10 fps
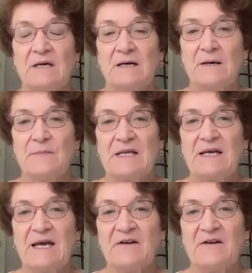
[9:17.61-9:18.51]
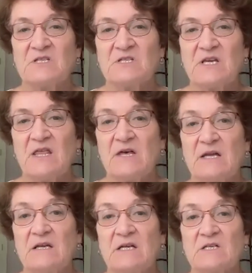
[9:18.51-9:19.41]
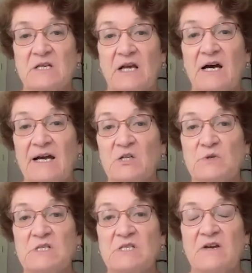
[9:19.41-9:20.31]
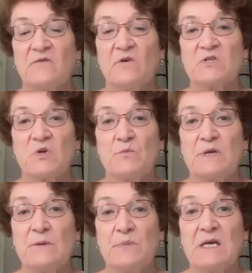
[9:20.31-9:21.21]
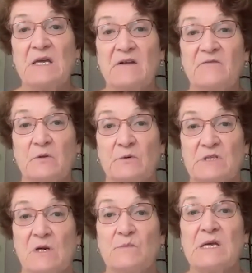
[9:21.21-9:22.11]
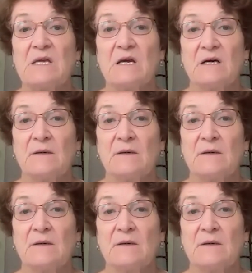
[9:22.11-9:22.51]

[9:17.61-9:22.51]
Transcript: And I have to say that psychiatrists have also been a big influence on me.